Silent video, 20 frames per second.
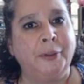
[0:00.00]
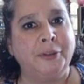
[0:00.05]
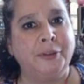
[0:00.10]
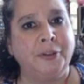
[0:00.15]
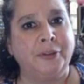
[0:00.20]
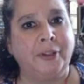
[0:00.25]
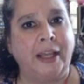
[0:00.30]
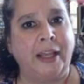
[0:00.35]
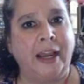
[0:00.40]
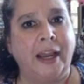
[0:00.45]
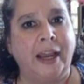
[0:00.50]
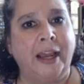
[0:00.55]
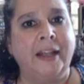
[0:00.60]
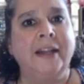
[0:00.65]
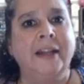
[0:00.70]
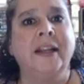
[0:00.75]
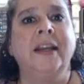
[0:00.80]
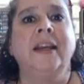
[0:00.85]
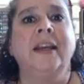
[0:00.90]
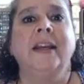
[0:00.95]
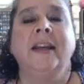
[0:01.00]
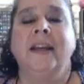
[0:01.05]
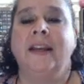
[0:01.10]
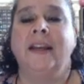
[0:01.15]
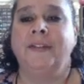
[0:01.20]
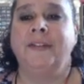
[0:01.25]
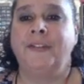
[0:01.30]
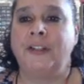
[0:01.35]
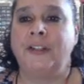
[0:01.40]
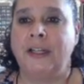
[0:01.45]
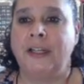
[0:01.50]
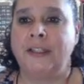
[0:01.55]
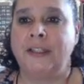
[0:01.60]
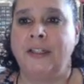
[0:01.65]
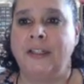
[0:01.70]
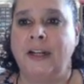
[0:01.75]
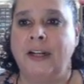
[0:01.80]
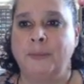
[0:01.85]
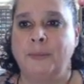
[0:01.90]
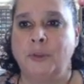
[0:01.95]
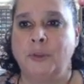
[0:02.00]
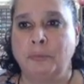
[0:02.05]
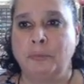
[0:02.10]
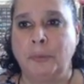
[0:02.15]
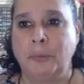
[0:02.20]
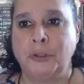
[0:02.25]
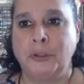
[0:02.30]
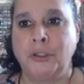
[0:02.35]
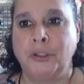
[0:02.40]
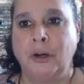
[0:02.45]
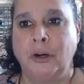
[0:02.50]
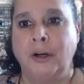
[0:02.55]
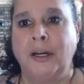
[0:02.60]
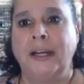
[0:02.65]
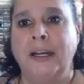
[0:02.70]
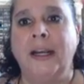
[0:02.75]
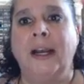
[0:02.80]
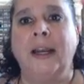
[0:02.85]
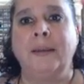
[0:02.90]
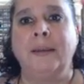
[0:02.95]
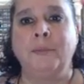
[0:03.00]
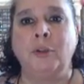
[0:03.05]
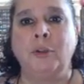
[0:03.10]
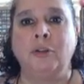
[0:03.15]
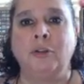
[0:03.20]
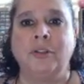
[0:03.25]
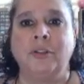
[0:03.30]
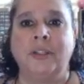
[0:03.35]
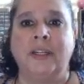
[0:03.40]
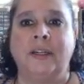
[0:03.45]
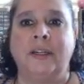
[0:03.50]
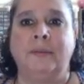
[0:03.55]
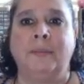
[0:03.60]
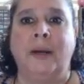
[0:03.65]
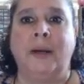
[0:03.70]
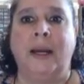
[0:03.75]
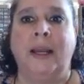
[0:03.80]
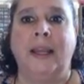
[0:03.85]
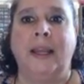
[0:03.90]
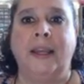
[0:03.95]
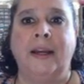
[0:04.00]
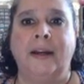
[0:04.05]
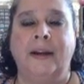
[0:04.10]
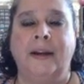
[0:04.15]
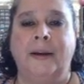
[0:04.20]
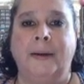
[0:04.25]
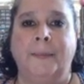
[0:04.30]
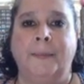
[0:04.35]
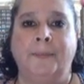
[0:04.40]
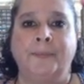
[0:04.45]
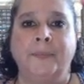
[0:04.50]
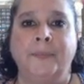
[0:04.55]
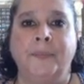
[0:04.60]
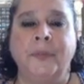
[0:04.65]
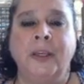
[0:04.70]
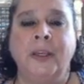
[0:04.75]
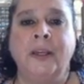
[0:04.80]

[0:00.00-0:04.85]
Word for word: will do that. If it doesn't, I'm super sorry. I'm using my um,